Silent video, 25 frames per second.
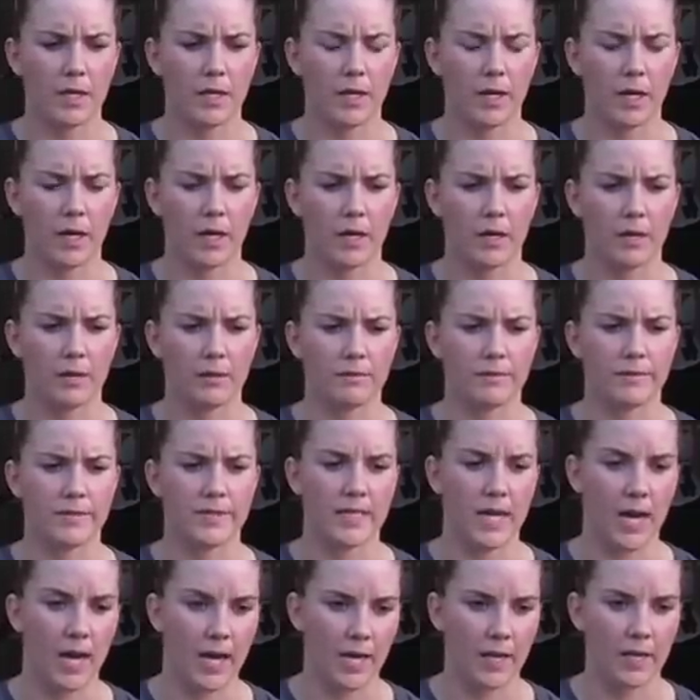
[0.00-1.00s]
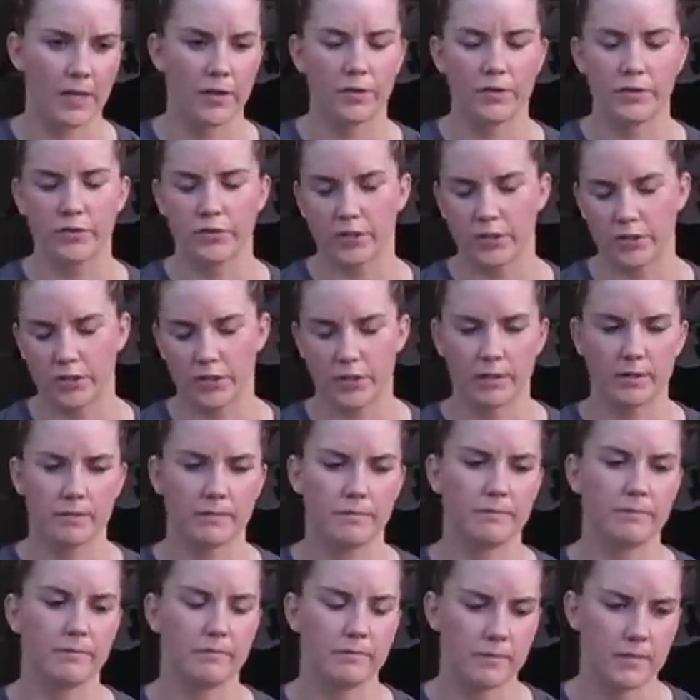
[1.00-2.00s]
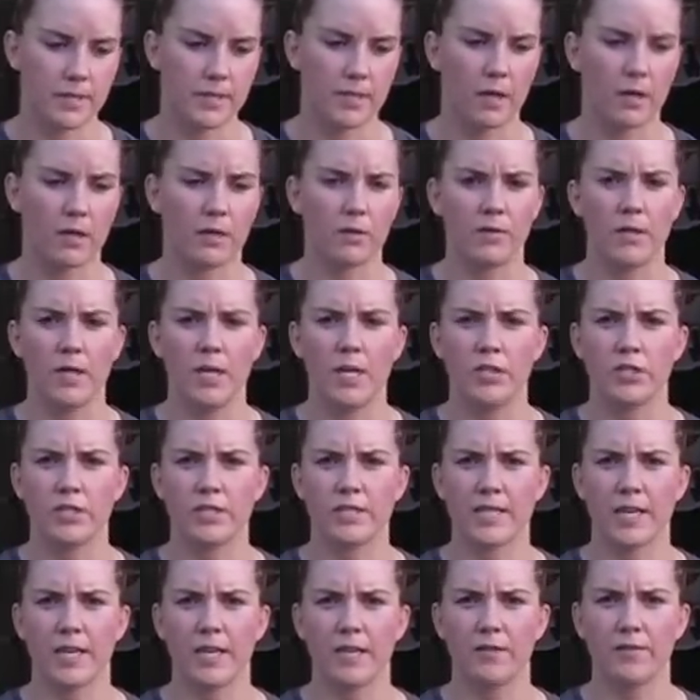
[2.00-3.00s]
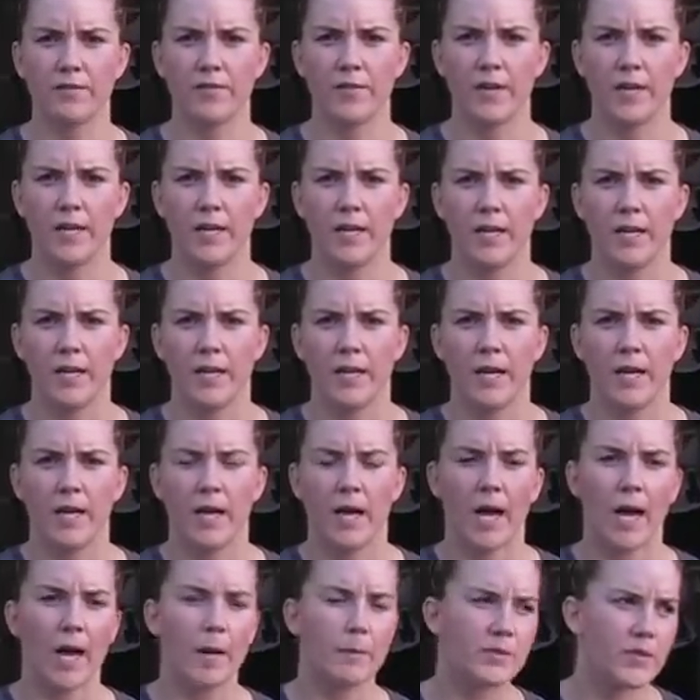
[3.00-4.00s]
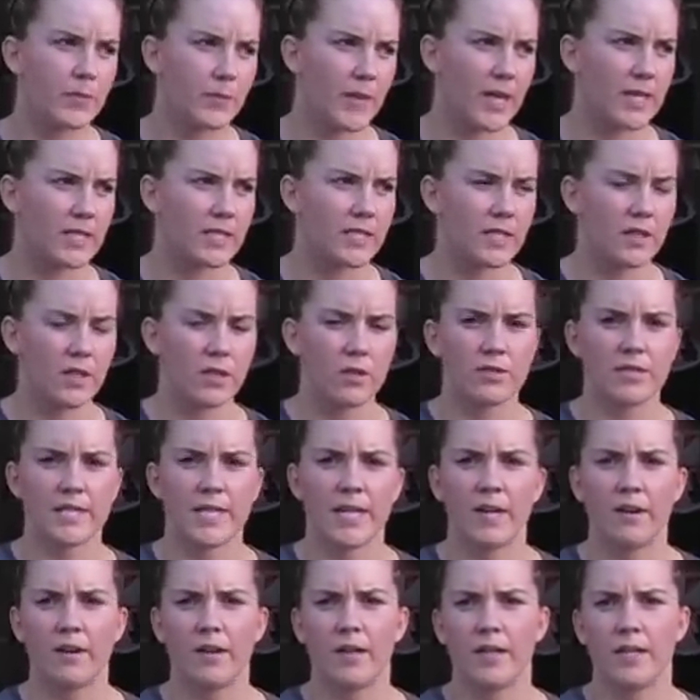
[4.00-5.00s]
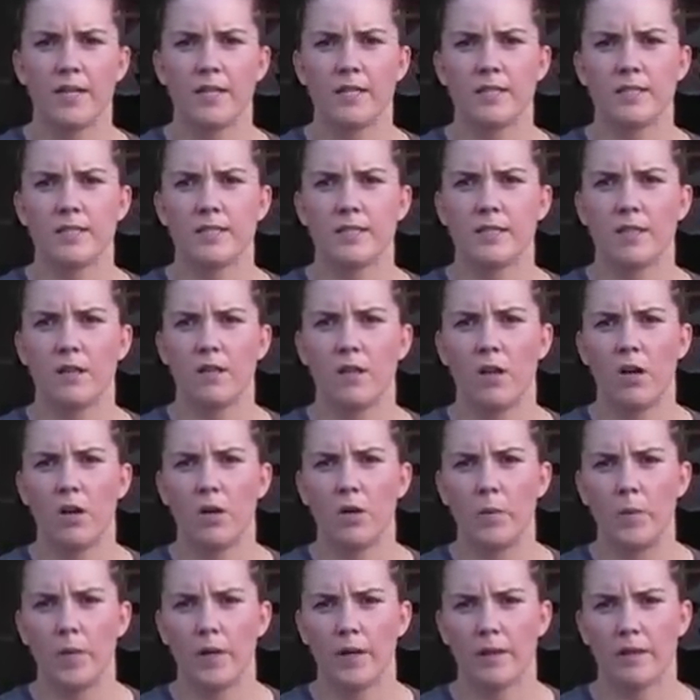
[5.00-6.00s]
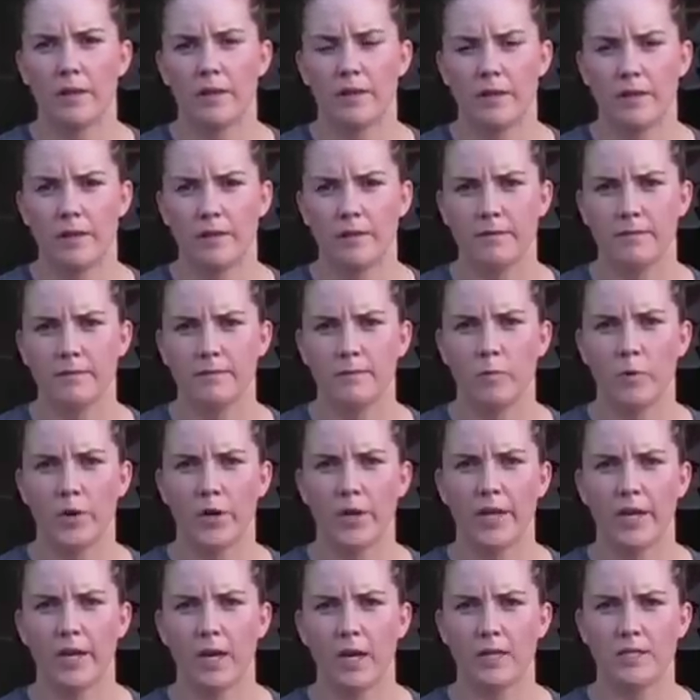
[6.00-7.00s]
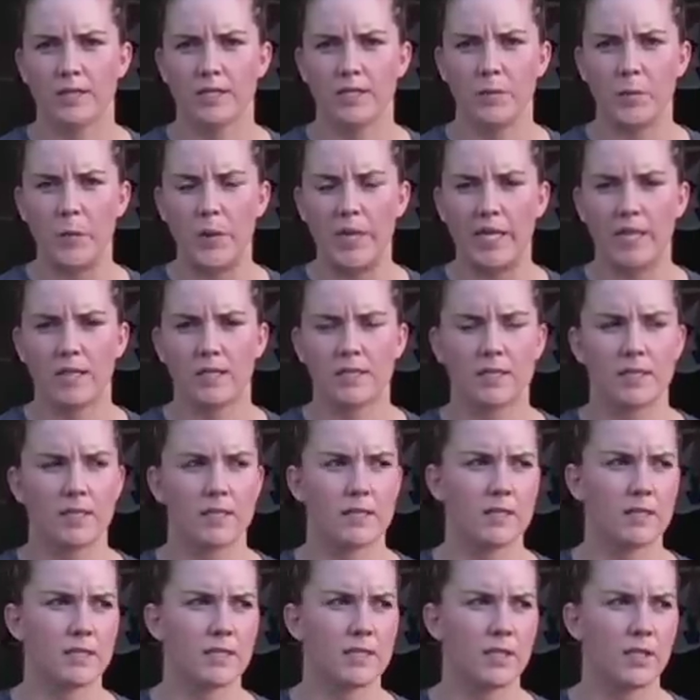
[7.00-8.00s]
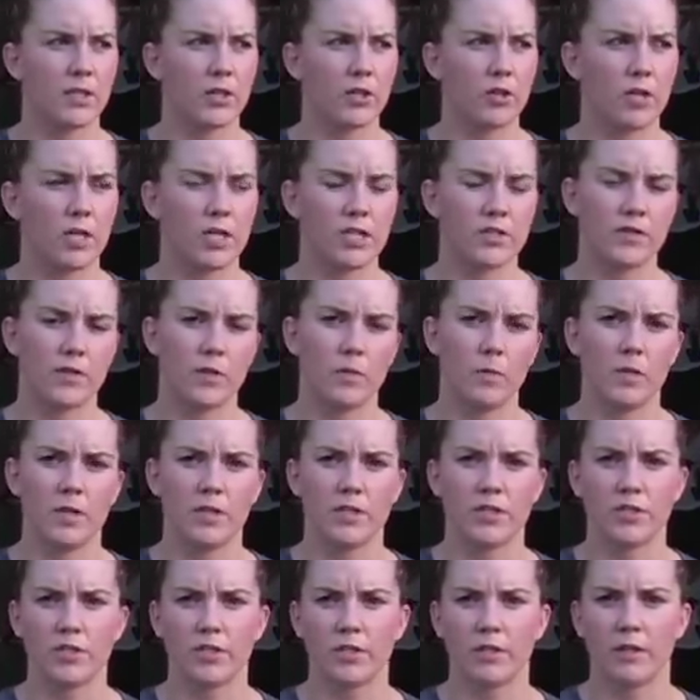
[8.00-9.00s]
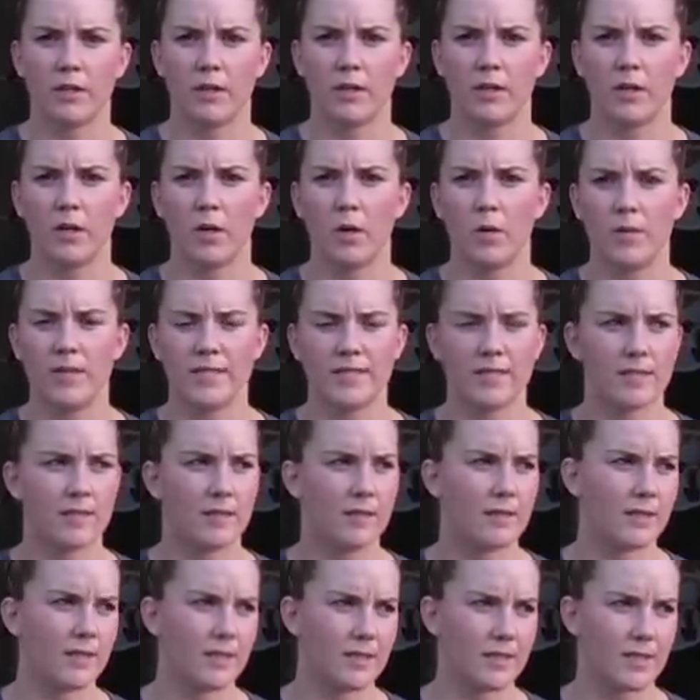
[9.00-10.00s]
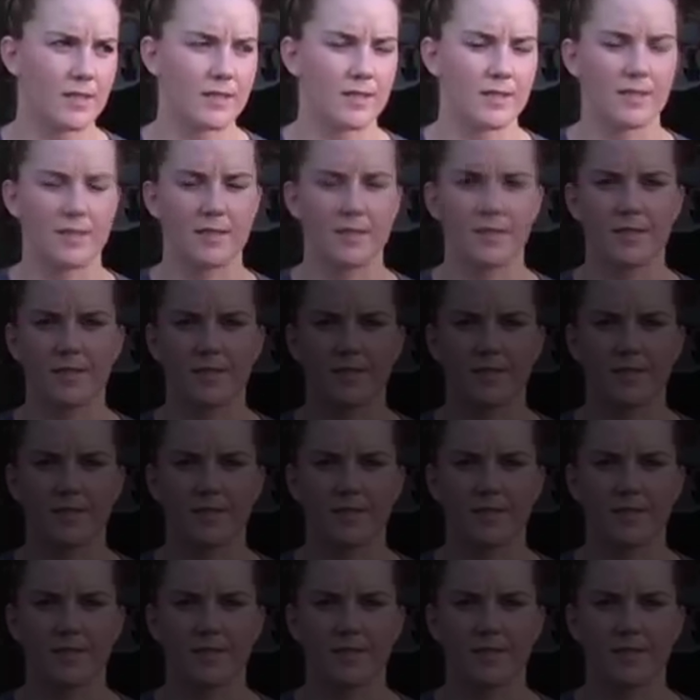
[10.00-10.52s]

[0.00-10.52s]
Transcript: uh, diet and nutrition. So just kind of optimizing those areas along with working on some weaknesses here at CrossFit, which are always in existence.